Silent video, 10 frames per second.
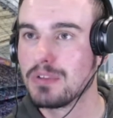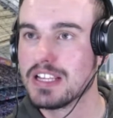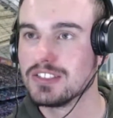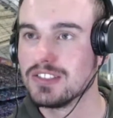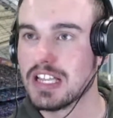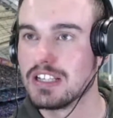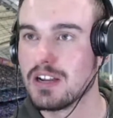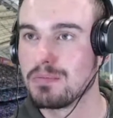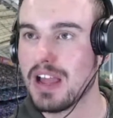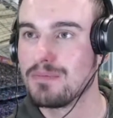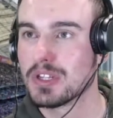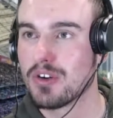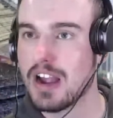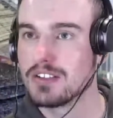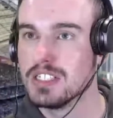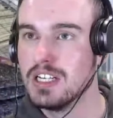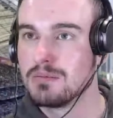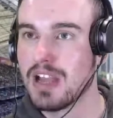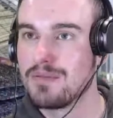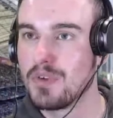Please, New Zealand, don't play for the crowd.
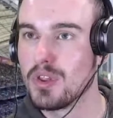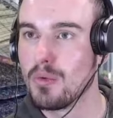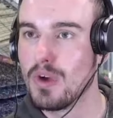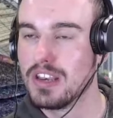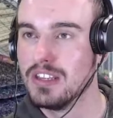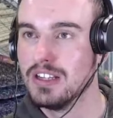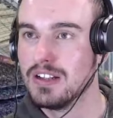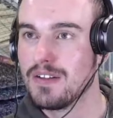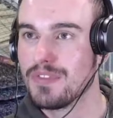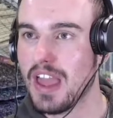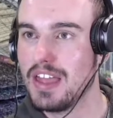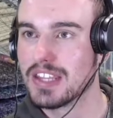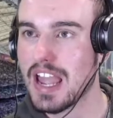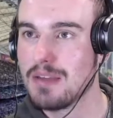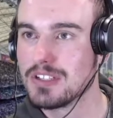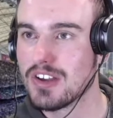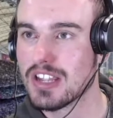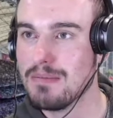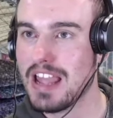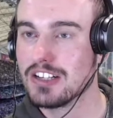Play for the win, the game, and don't
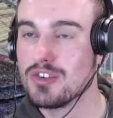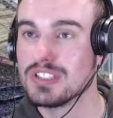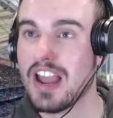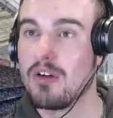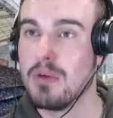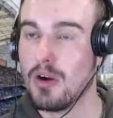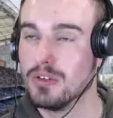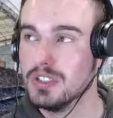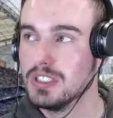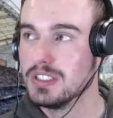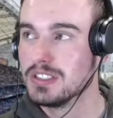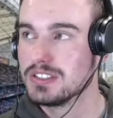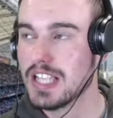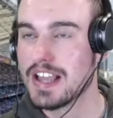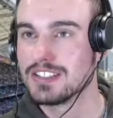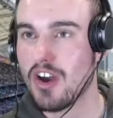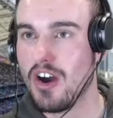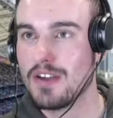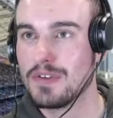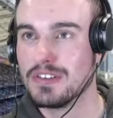get mad and use elbow, says
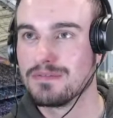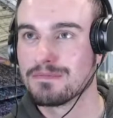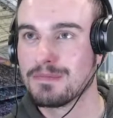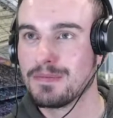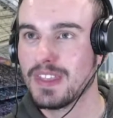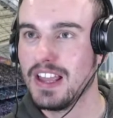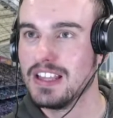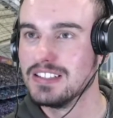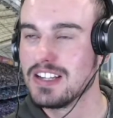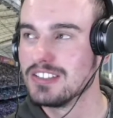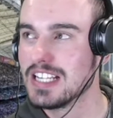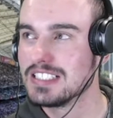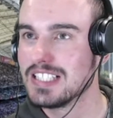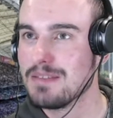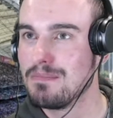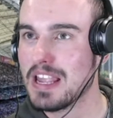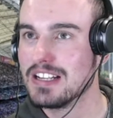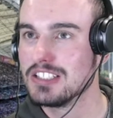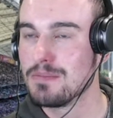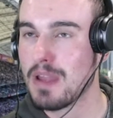Ivan. And they're in DC, been
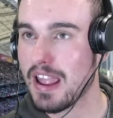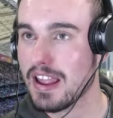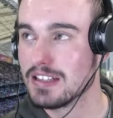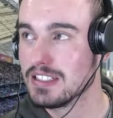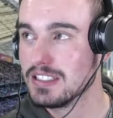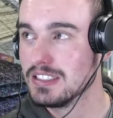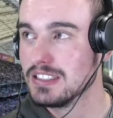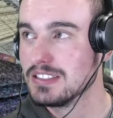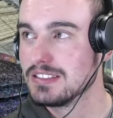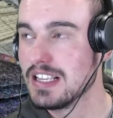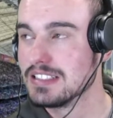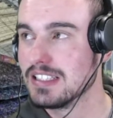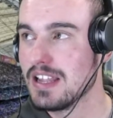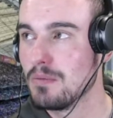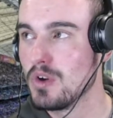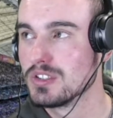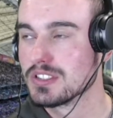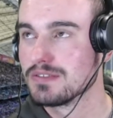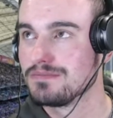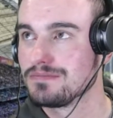in Japan, says Glenn Woods.